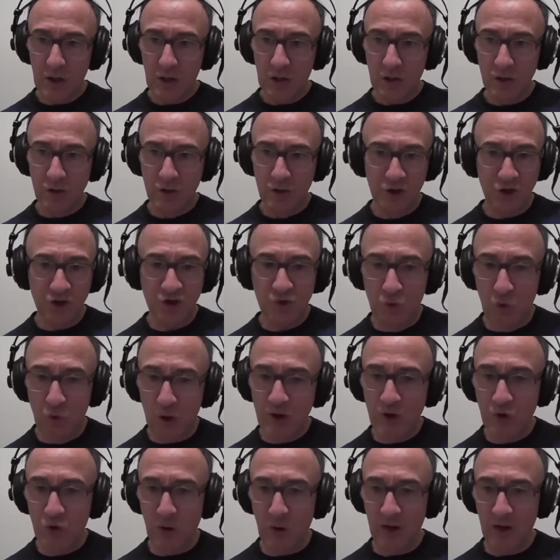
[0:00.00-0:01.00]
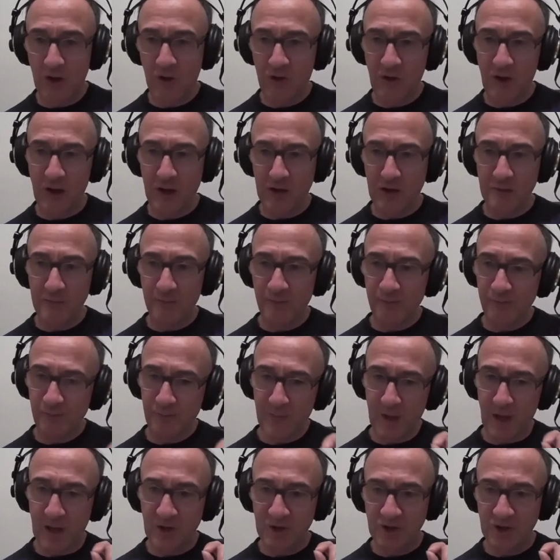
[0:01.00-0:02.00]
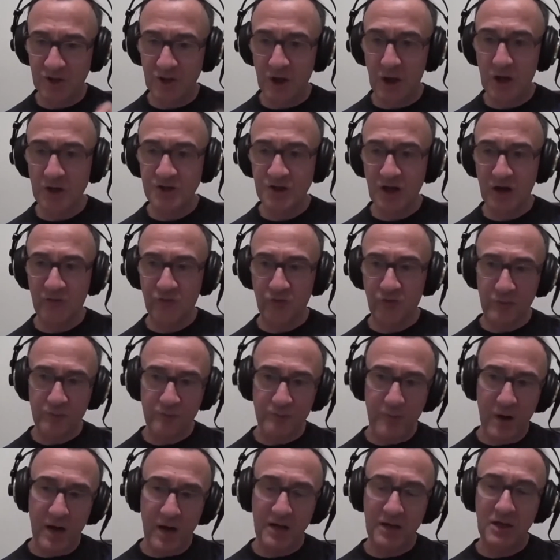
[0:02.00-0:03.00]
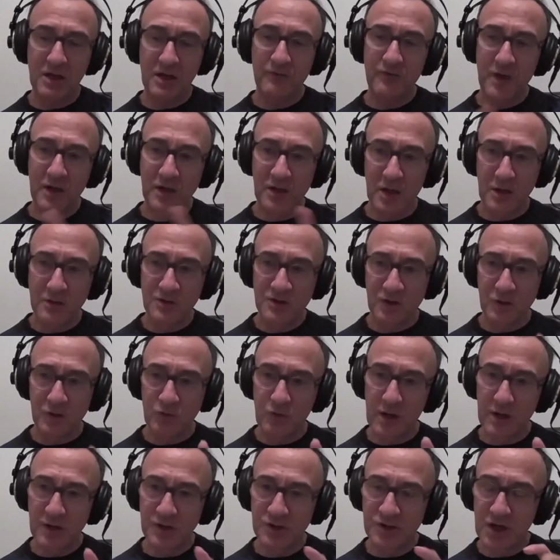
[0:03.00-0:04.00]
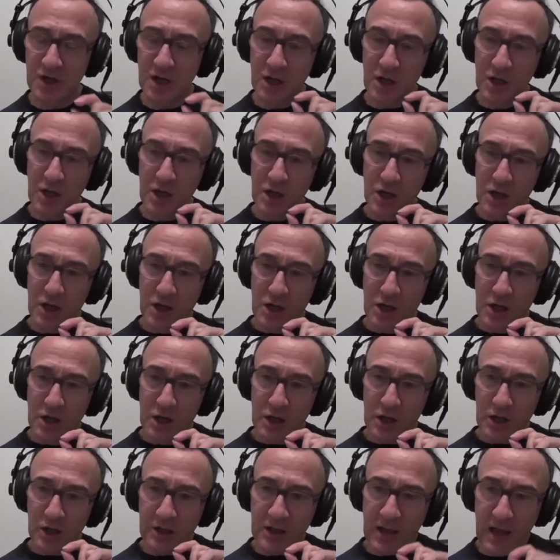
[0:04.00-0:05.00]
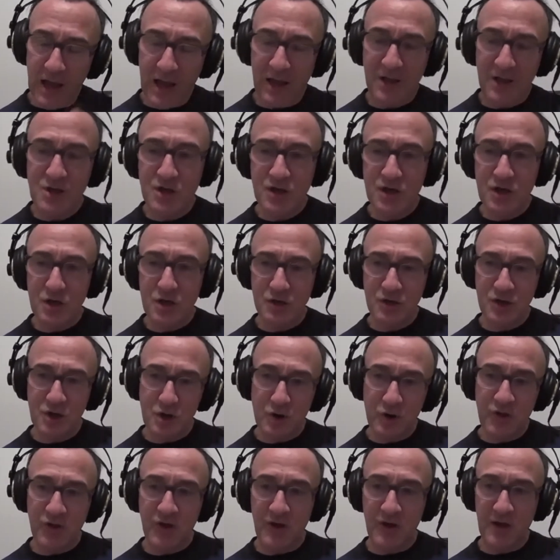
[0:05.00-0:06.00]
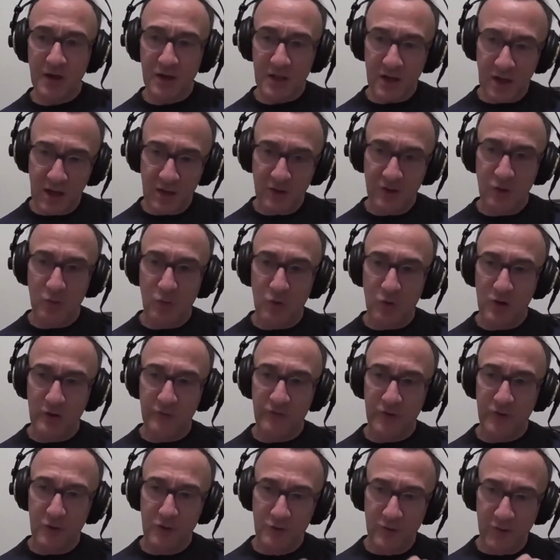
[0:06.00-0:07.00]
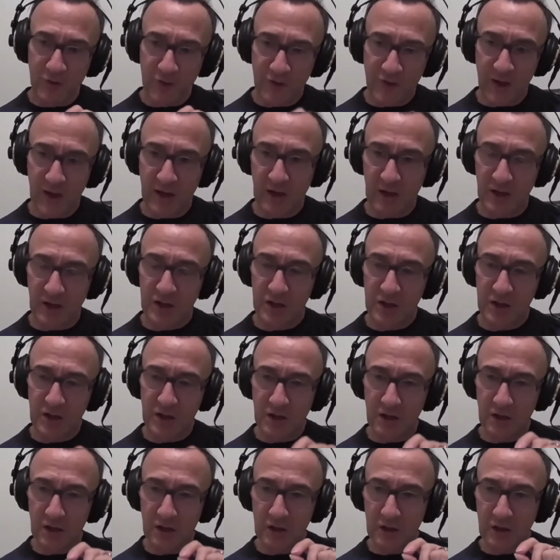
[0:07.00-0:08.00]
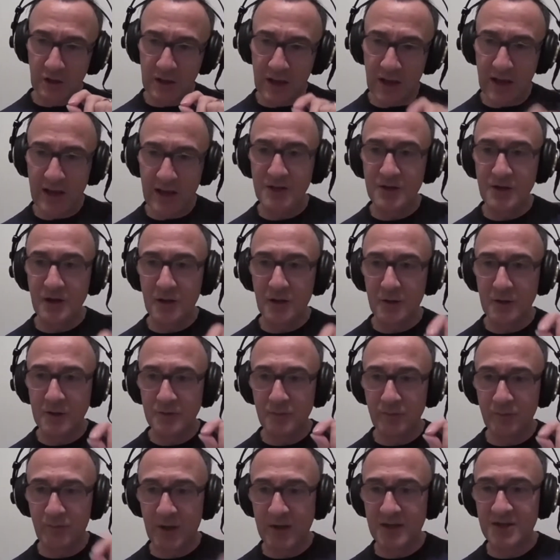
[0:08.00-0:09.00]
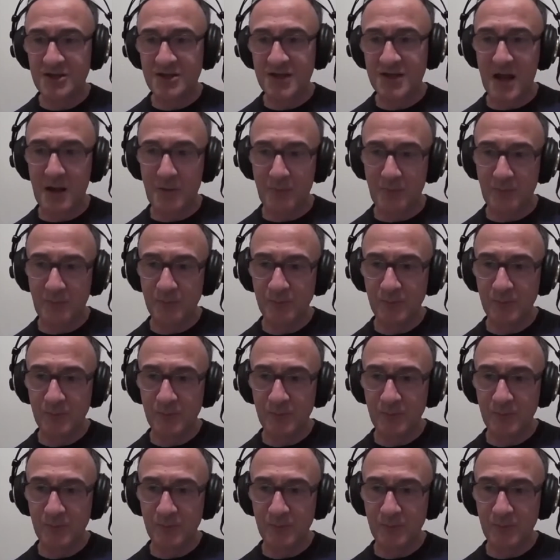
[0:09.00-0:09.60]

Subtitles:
Just one quick thing. I'll start off with Mike and then go to Rich. Do you think, either one of you think, can Big Sam